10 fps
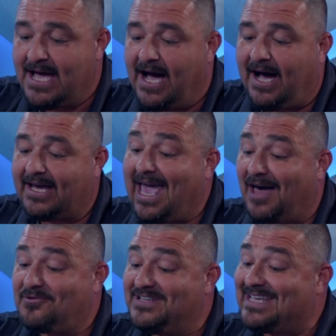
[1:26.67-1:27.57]

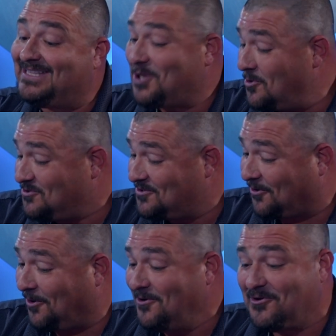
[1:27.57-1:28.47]
Catherine is a local
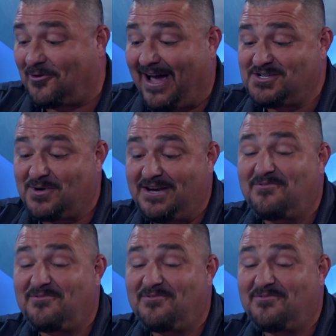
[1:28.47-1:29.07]
girl who graduated